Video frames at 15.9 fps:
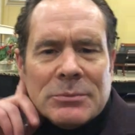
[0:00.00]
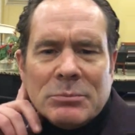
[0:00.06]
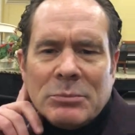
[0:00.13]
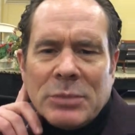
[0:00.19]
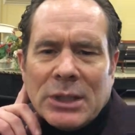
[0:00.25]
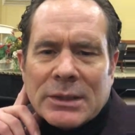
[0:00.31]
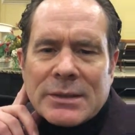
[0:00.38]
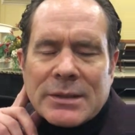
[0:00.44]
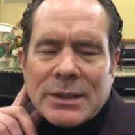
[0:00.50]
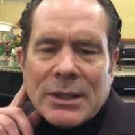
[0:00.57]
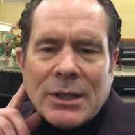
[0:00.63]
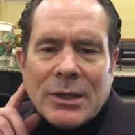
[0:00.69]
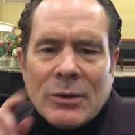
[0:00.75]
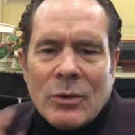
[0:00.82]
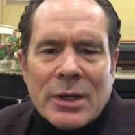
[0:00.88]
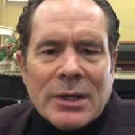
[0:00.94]
But
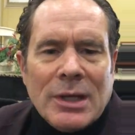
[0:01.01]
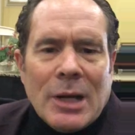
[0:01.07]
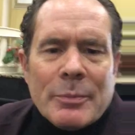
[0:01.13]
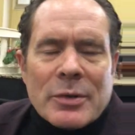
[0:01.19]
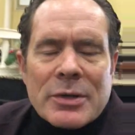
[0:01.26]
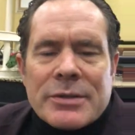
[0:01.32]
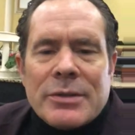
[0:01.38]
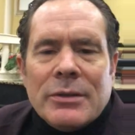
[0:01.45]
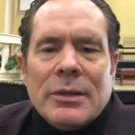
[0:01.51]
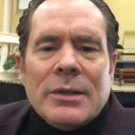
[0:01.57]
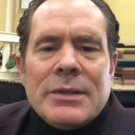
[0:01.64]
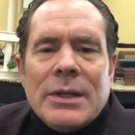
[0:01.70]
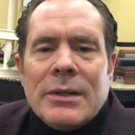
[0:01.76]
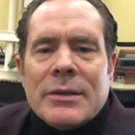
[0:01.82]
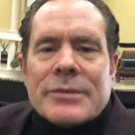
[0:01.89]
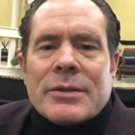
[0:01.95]
uh, what an
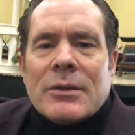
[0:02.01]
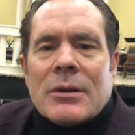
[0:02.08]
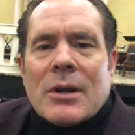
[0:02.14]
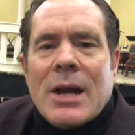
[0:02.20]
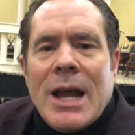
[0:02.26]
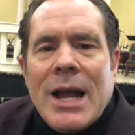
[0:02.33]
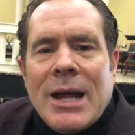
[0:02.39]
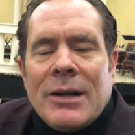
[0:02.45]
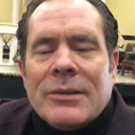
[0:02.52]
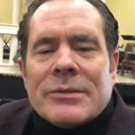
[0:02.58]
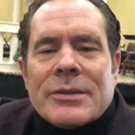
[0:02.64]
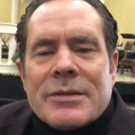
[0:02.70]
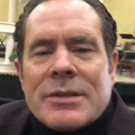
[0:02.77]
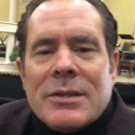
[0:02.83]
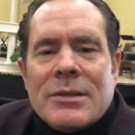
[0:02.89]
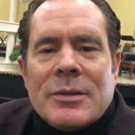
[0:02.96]
opportunity to turn our
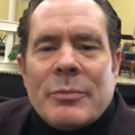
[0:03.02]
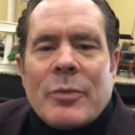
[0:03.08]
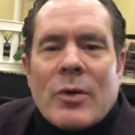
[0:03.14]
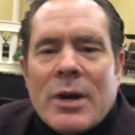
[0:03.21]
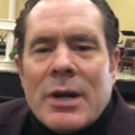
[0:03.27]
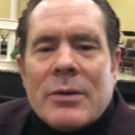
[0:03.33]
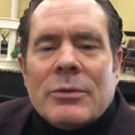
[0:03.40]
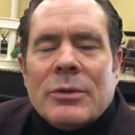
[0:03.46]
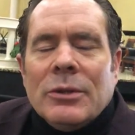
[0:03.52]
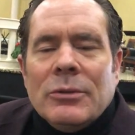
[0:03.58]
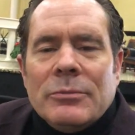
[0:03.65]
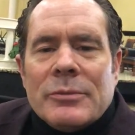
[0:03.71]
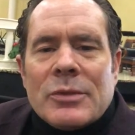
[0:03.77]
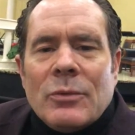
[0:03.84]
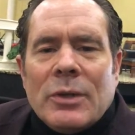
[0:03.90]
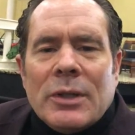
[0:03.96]
houses into prayer
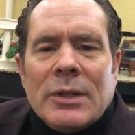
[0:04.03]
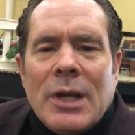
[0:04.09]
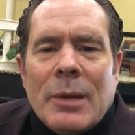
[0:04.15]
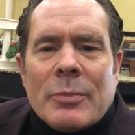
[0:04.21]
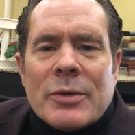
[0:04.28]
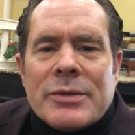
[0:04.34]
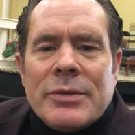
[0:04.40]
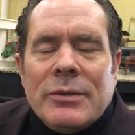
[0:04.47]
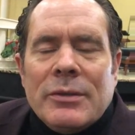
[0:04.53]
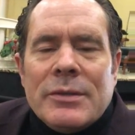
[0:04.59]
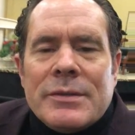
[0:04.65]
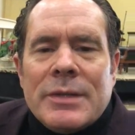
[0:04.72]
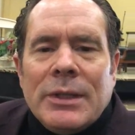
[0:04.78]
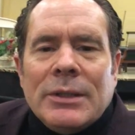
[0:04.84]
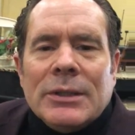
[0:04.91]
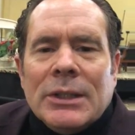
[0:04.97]
rooms. What an
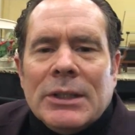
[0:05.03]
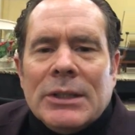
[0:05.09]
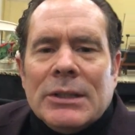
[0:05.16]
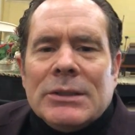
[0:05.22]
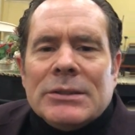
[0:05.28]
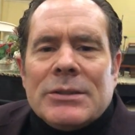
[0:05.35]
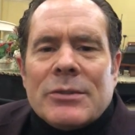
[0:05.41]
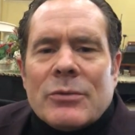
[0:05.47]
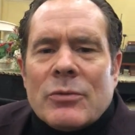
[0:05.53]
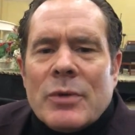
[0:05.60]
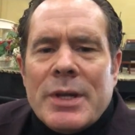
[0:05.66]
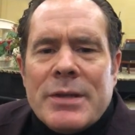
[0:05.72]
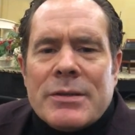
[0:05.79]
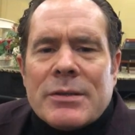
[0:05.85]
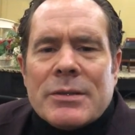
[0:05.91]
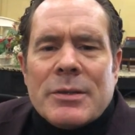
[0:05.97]
opportunity to
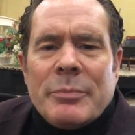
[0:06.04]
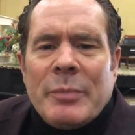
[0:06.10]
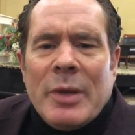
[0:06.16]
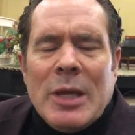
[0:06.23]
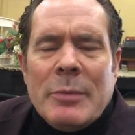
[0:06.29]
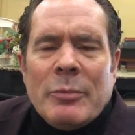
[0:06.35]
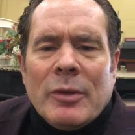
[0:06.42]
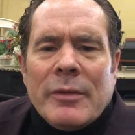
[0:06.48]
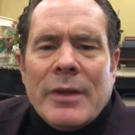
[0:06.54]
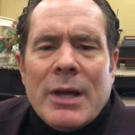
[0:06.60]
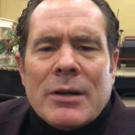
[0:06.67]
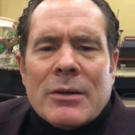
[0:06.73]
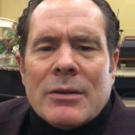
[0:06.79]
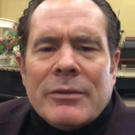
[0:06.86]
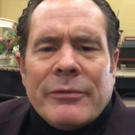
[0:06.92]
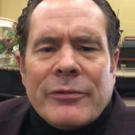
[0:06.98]
reach the people
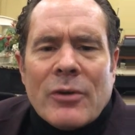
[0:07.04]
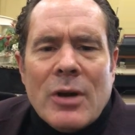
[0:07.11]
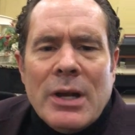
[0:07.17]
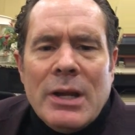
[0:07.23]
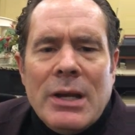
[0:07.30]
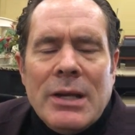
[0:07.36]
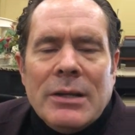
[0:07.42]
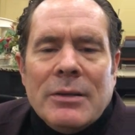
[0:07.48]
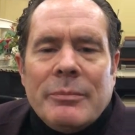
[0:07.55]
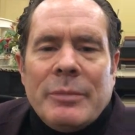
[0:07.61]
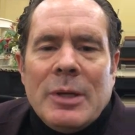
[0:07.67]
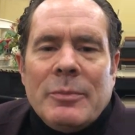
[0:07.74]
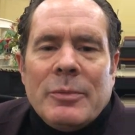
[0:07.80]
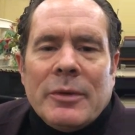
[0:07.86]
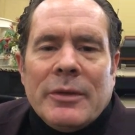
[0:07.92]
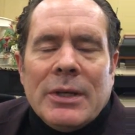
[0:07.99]
that are afraid and
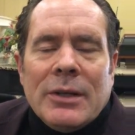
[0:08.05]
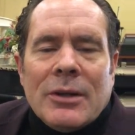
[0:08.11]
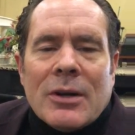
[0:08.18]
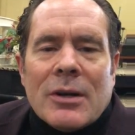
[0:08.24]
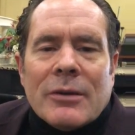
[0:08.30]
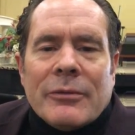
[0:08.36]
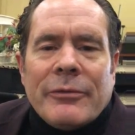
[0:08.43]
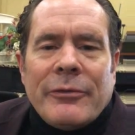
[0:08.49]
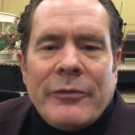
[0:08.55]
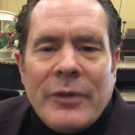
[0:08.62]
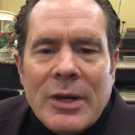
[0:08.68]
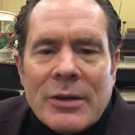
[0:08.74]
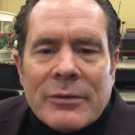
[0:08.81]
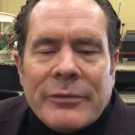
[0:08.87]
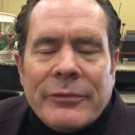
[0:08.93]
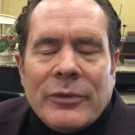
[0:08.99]
people that are
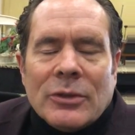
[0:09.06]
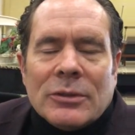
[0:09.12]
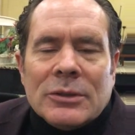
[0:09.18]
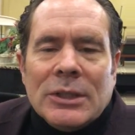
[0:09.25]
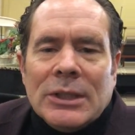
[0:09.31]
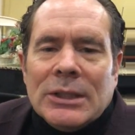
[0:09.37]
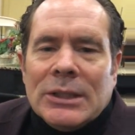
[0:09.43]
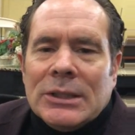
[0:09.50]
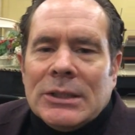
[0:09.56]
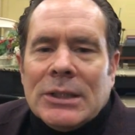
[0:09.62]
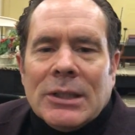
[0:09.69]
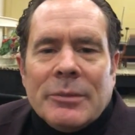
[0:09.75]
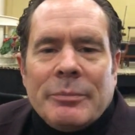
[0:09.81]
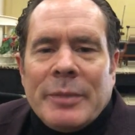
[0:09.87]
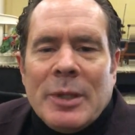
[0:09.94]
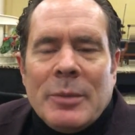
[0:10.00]
fearful
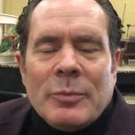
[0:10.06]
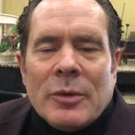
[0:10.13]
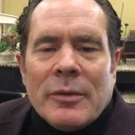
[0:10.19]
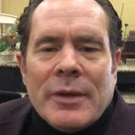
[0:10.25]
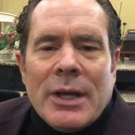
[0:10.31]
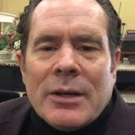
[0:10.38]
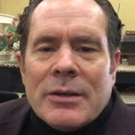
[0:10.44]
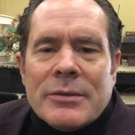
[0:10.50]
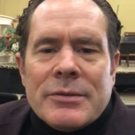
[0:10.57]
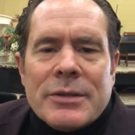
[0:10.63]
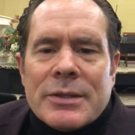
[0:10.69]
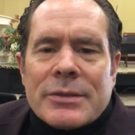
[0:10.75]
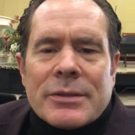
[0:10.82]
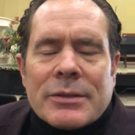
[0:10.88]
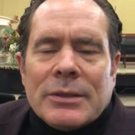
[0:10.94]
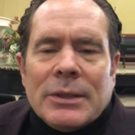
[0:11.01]
and people that are
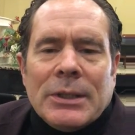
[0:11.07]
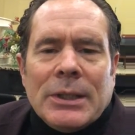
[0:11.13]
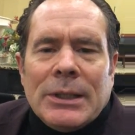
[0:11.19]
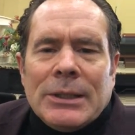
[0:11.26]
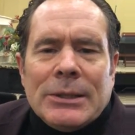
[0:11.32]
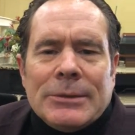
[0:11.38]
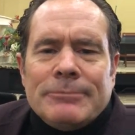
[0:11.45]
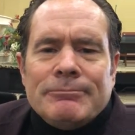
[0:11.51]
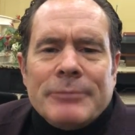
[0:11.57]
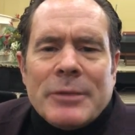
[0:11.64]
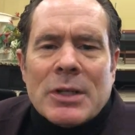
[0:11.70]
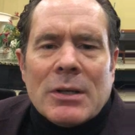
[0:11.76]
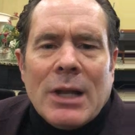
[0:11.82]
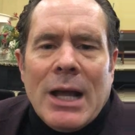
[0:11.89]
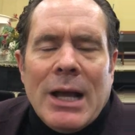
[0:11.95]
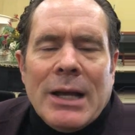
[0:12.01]
just, uh,
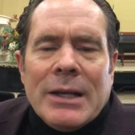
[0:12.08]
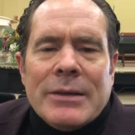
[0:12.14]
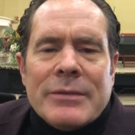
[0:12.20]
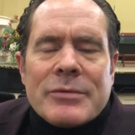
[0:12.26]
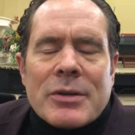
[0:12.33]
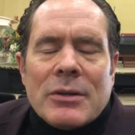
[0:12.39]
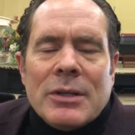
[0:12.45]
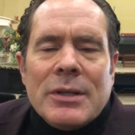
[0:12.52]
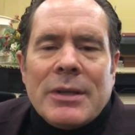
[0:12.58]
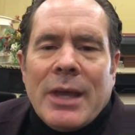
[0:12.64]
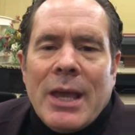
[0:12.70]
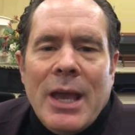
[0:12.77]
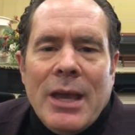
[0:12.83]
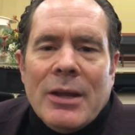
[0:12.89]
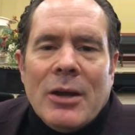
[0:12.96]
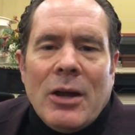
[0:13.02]
their lives are in
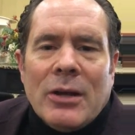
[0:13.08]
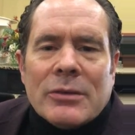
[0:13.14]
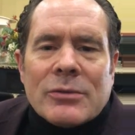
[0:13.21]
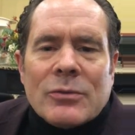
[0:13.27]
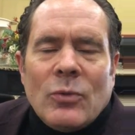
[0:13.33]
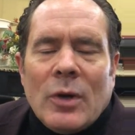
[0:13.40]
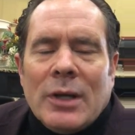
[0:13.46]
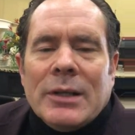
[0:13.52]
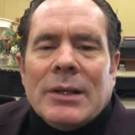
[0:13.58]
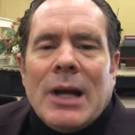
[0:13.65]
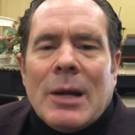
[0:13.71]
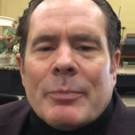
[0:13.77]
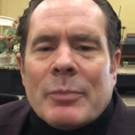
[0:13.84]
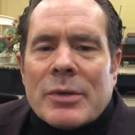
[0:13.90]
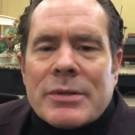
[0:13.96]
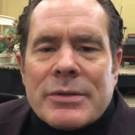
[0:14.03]
chaos. What an
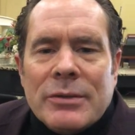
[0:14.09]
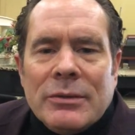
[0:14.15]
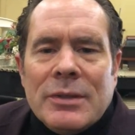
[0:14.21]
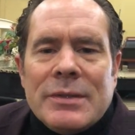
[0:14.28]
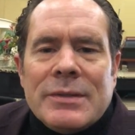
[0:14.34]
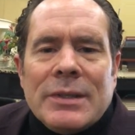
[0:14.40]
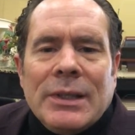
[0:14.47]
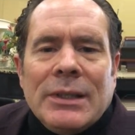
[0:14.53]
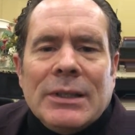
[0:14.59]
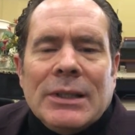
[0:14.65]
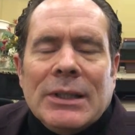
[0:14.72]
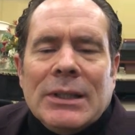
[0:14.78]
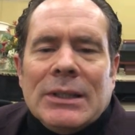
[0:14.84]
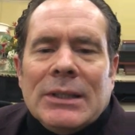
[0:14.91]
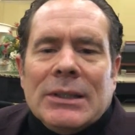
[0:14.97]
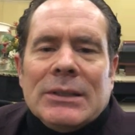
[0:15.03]
opportunity
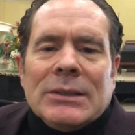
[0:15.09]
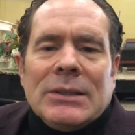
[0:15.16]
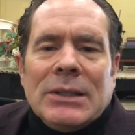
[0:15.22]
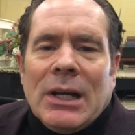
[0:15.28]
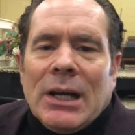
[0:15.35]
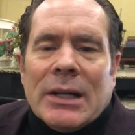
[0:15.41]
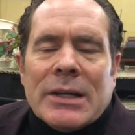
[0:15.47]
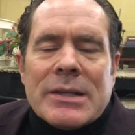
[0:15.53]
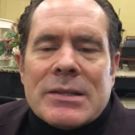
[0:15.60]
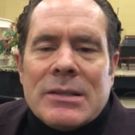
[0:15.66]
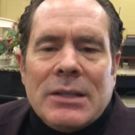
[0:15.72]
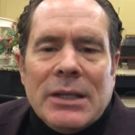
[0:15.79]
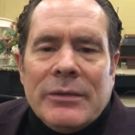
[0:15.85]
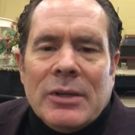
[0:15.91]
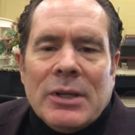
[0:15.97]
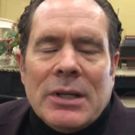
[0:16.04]
God has
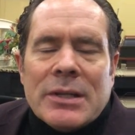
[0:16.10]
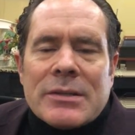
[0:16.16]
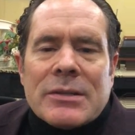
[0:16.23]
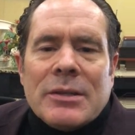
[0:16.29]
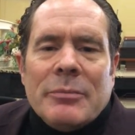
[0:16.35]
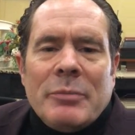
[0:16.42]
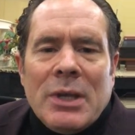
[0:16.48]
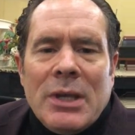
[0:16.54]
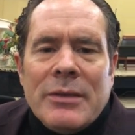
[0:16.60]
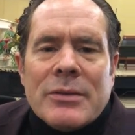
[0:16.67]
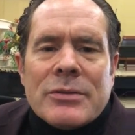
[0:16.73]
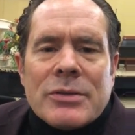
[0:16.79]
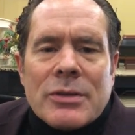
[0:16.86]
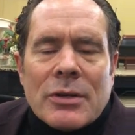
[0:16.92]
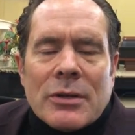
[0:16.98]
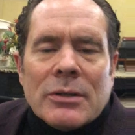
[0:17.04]
given us to be the
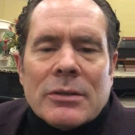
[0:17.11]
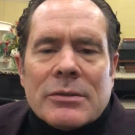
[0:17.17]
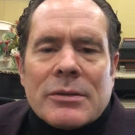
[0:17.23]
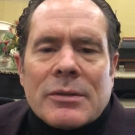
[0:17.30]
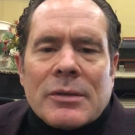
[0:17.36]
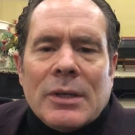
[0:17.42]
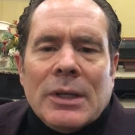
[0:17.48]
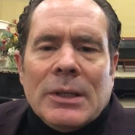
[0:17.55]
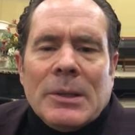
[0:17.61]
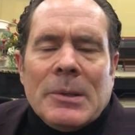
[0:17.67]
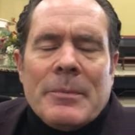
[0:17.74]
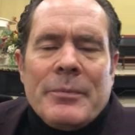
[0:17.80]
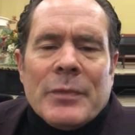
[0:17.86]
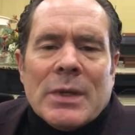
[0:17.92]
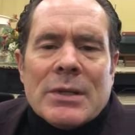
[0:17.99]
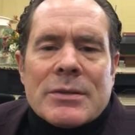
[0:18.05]
church.
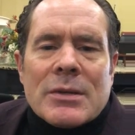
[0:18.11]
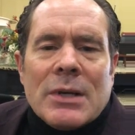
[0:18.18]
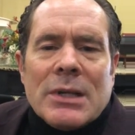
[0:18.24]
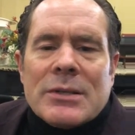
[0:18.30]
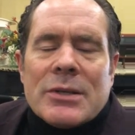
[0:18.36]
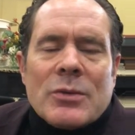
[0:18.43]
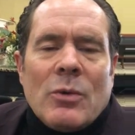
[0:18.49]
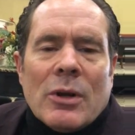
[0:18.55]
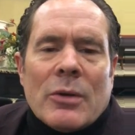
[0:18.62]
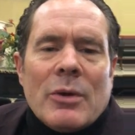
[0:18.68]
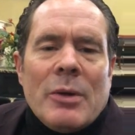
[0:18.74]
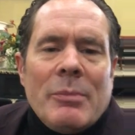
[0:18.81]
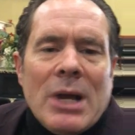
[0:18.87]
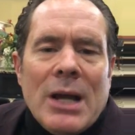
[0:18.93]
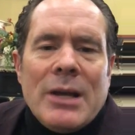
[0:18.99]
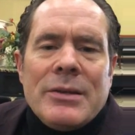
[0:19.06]
And so I just want to
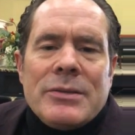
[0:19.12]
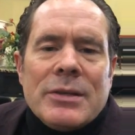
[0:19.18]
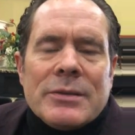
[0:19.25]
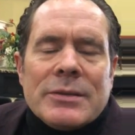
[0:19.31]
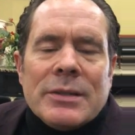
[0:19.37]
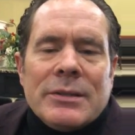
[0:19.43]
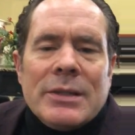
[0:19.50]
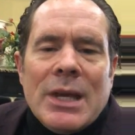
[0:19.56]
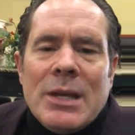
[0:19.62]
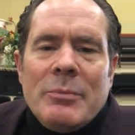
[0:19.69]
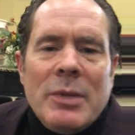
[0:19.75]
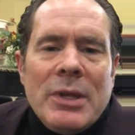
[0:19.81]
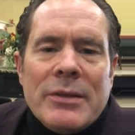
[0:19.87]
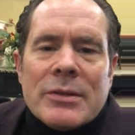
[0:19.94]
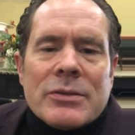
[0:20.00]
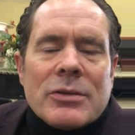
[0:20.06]
remind you today
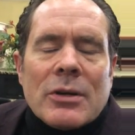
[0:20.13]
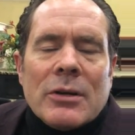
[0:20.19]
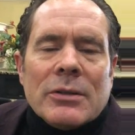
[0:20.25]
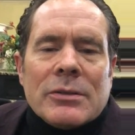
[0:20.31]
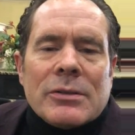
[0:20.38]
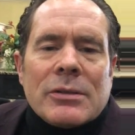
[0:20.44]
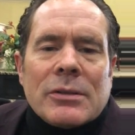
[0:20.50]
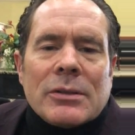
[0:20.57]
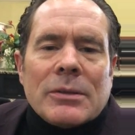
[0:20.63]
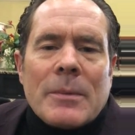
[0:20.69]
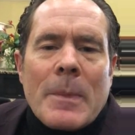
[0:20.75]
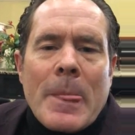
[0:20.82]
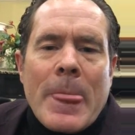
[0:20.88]
be the church,